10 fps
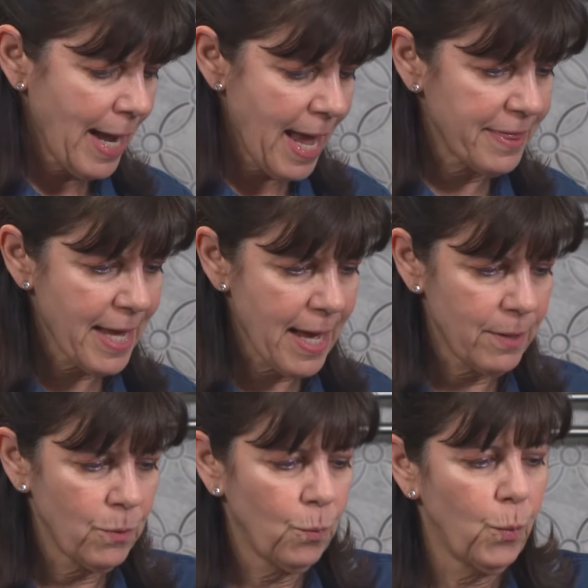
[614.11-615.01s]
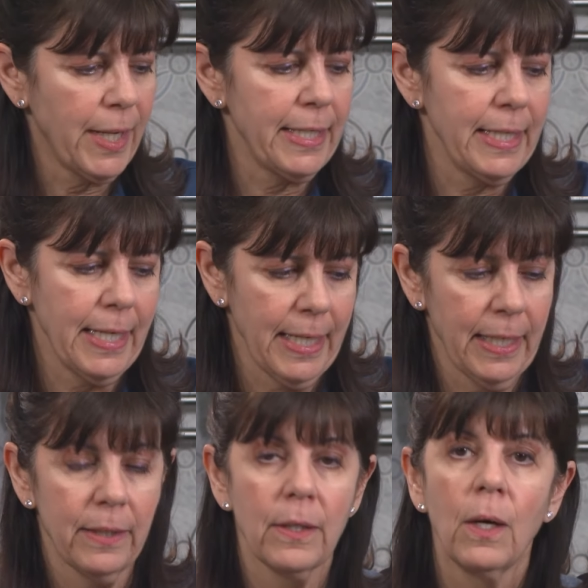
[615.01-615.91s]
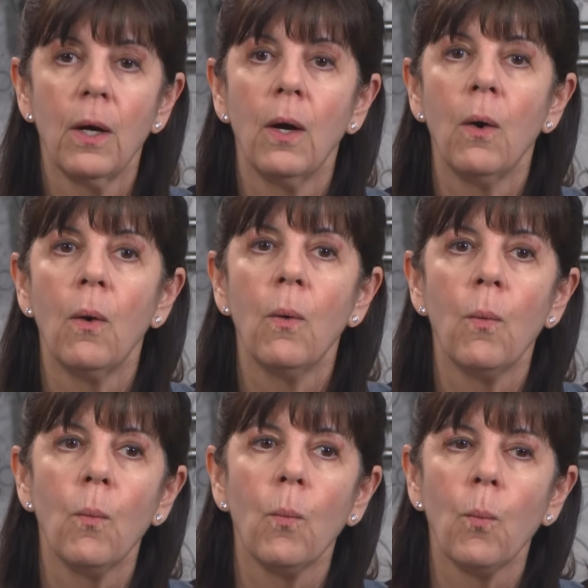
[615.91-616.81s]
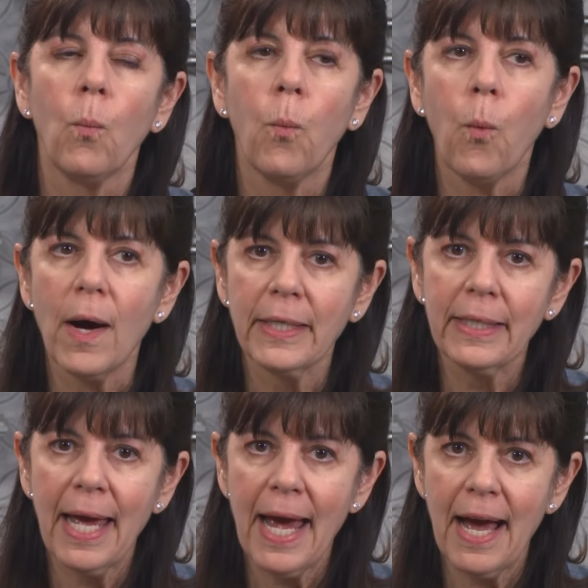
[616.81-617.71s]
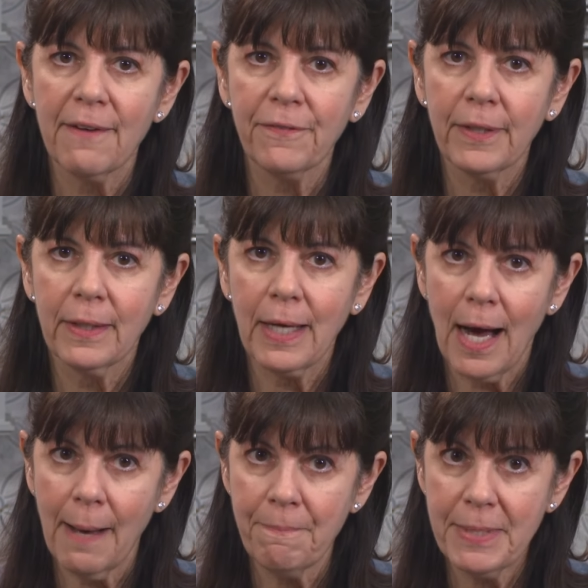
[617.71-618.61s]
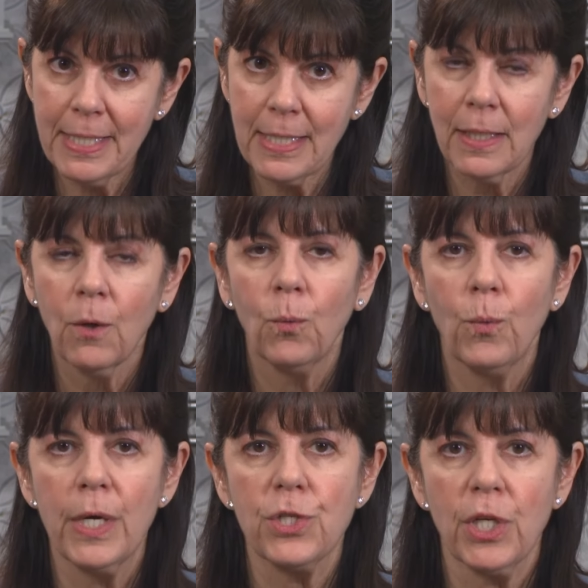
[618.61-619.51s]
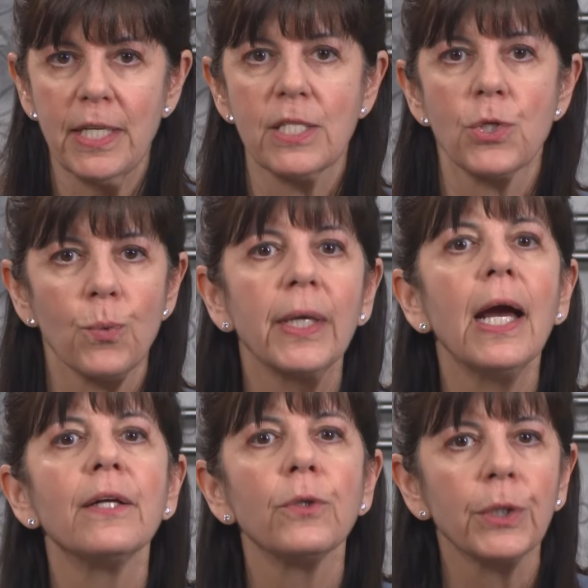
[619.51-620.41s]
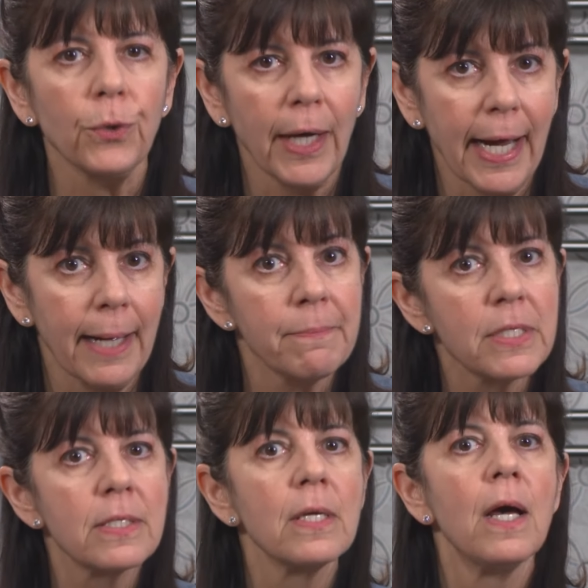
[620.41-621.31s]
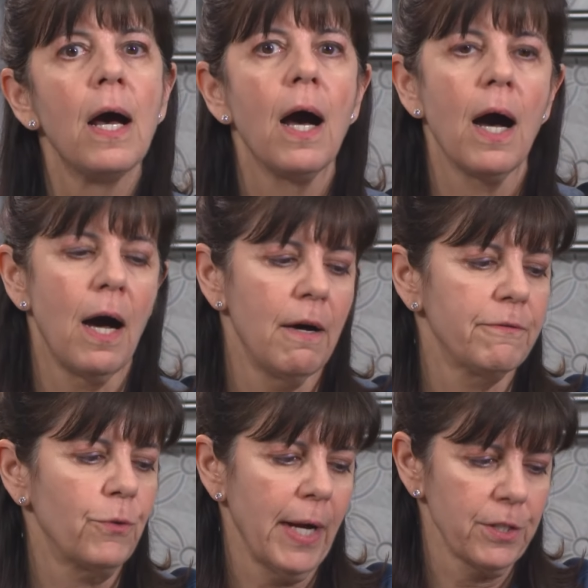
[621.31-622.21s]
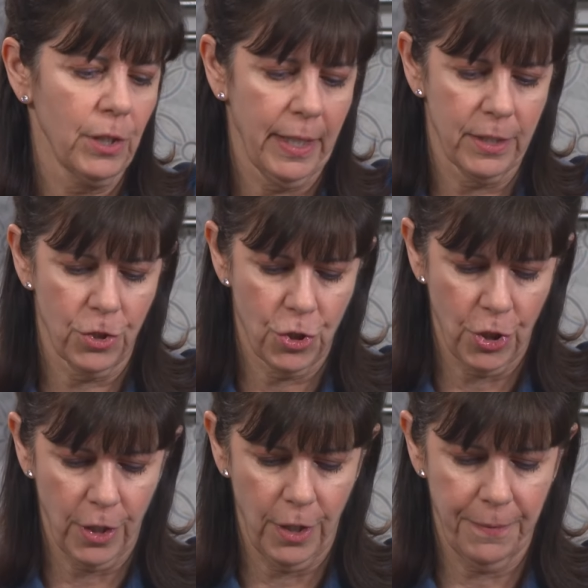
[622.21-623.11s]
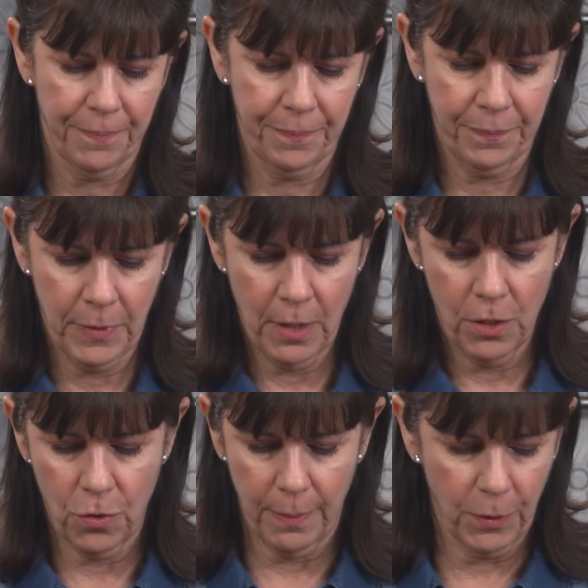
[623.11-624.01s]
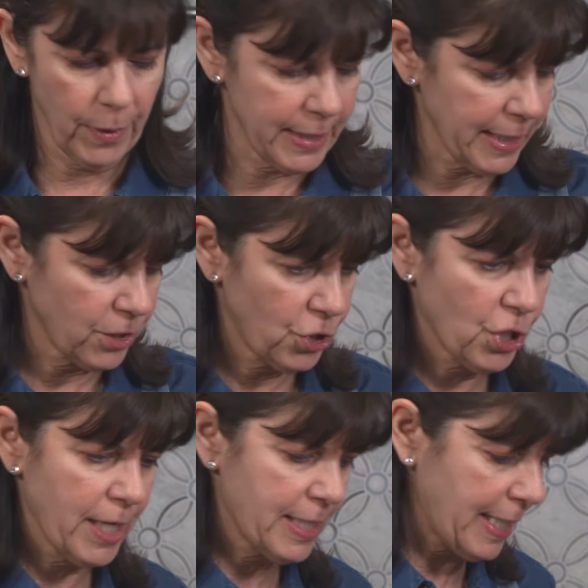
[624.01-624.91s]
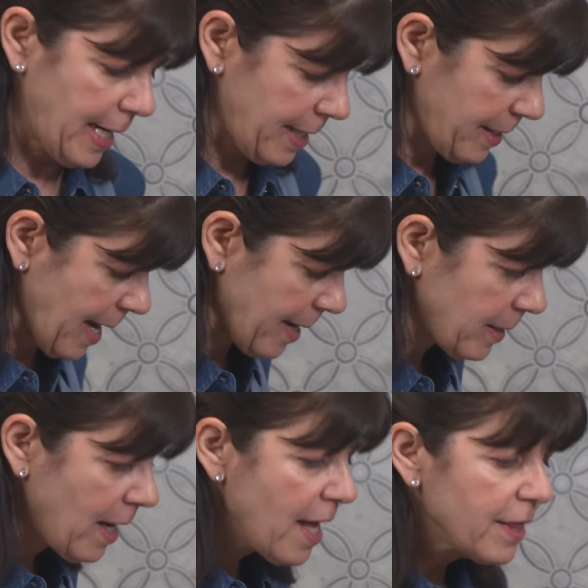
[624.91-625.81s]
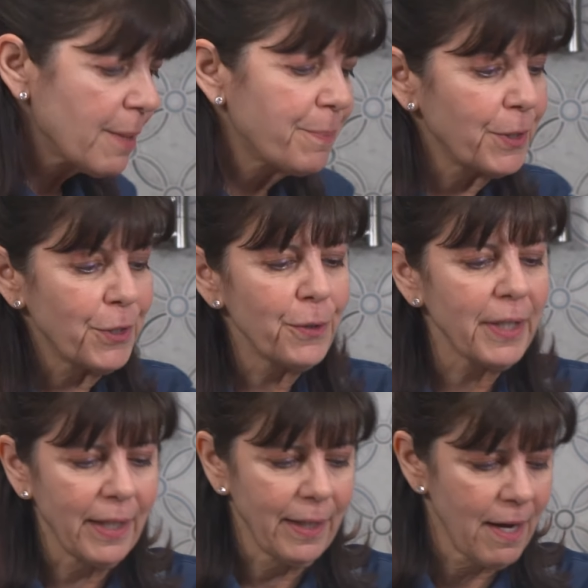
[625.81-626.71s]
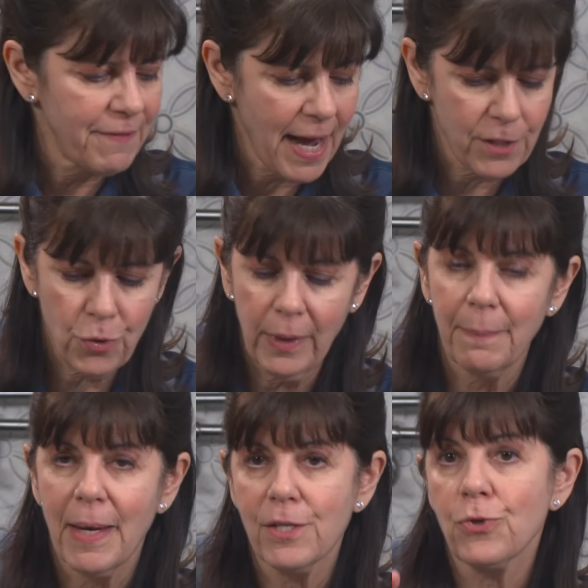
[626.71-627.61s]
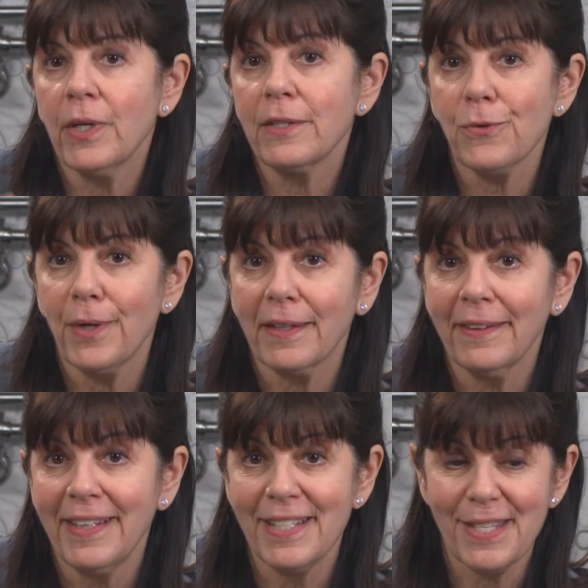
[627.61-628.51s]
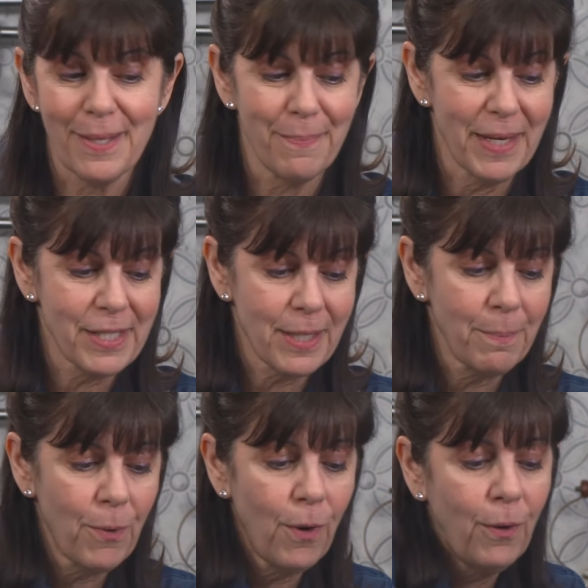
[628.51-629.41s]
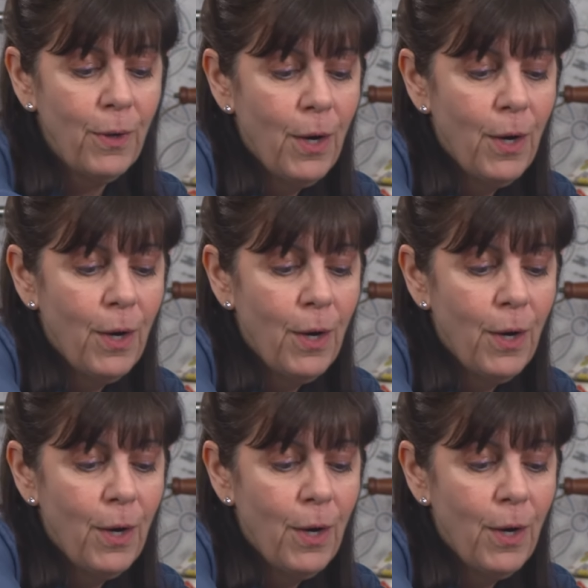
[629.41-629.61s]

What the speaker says: And then we need 1.5 cups, which is 300 grams of granulated sugar. So I'm going to just add that. And the beauty of actually measuring directly into the mixing bowl